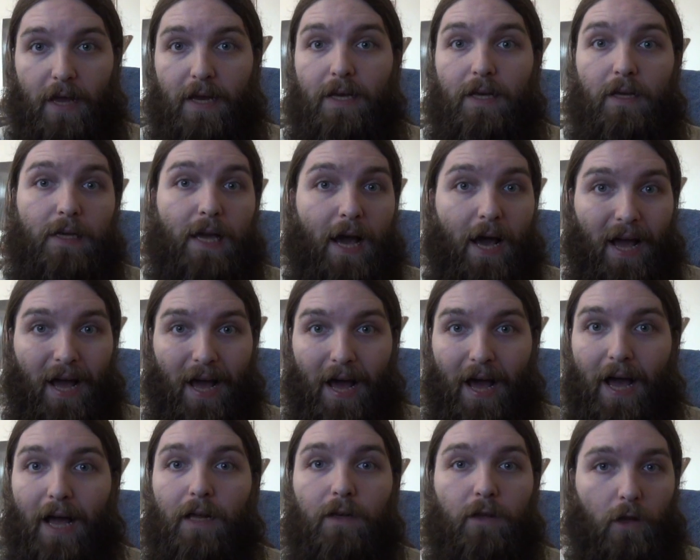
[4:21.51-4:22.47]
He got
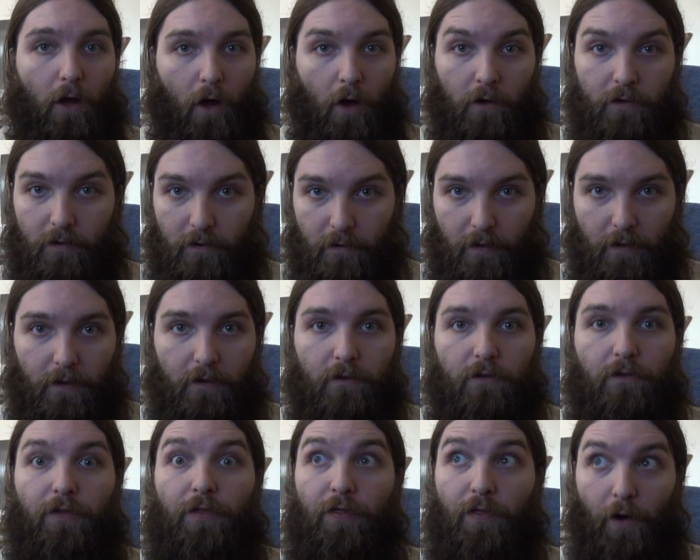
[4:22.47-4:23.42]
high and lost his
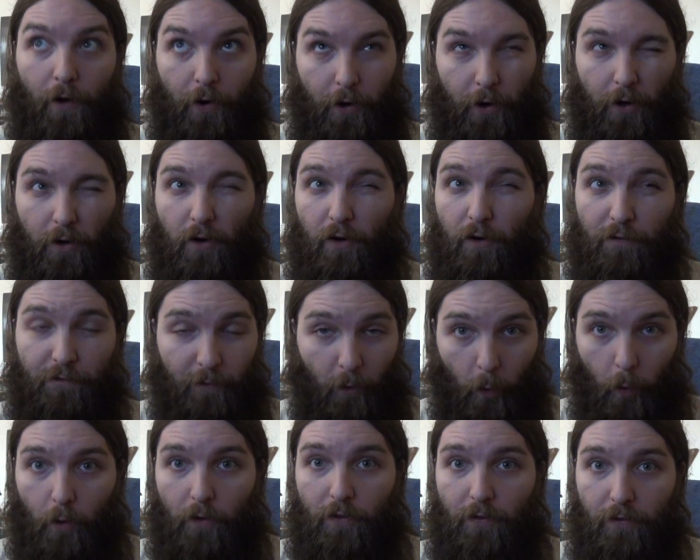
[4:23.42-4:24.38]
third or
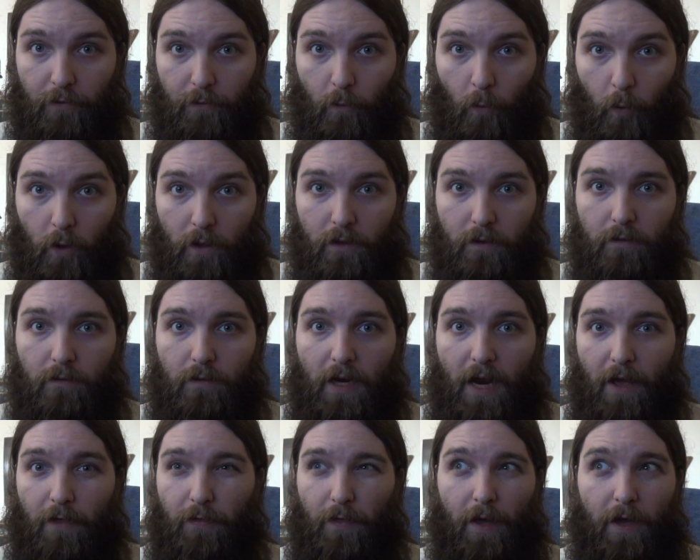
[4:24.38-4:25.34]
fourth one,
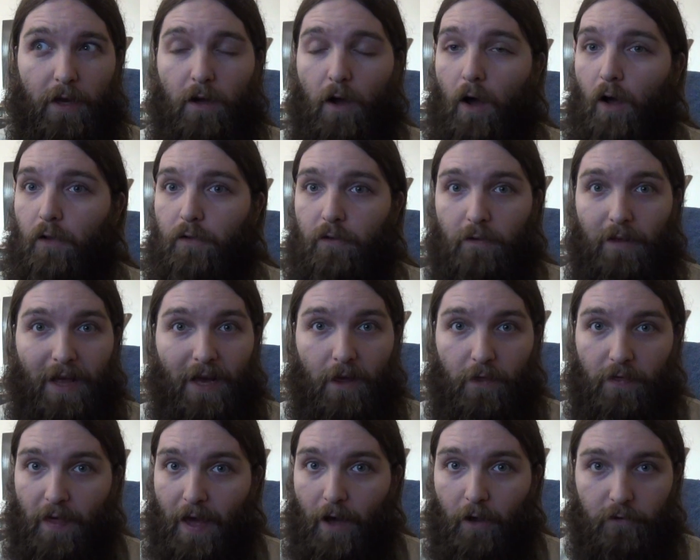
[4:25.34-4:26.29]
and they cost like a
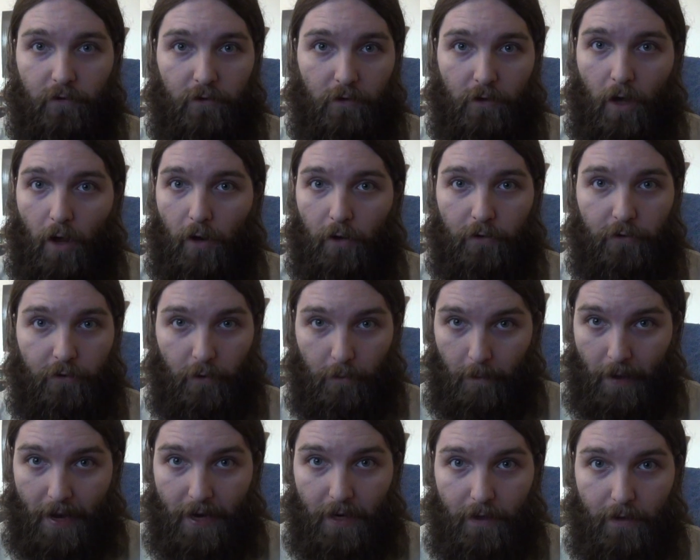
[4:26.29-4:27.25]
thousand dollars to
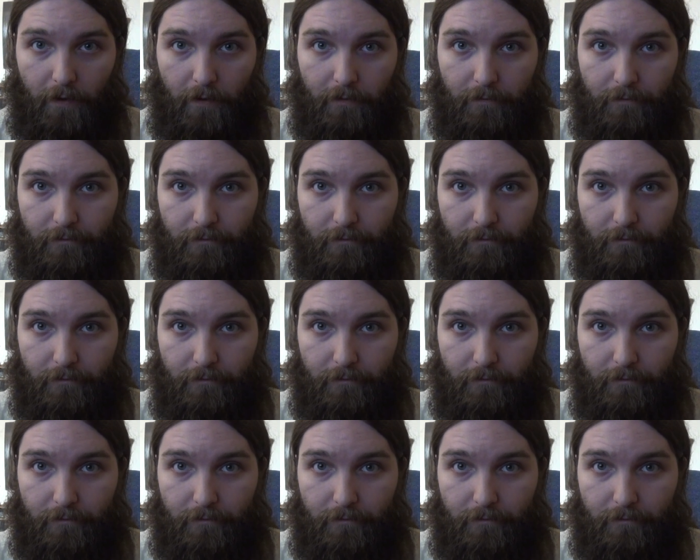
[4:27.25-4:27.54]
make.